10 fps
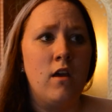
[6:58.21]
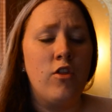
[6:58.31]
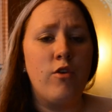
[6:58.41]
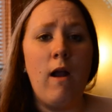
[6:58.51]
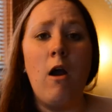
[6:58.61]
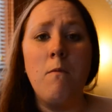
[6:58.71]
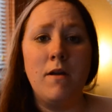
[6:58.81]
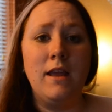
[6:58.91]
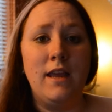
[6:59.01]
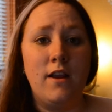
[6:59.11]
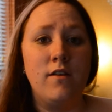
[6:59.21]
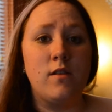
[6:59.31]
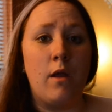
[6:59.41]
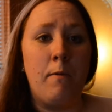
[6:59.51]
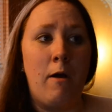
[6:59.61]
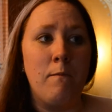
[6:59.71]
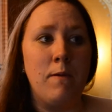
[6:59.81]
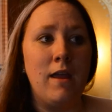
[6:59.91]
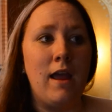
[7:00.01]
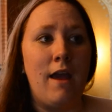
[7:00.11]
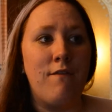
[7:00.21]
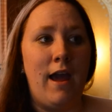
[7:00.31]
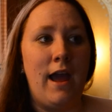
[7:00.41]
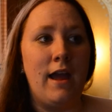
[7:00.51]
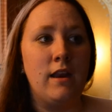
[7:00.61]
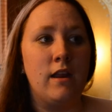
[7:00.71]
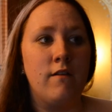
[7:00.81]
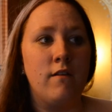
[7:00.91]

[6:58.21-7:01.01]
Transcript: throughout my years of pumping, I've had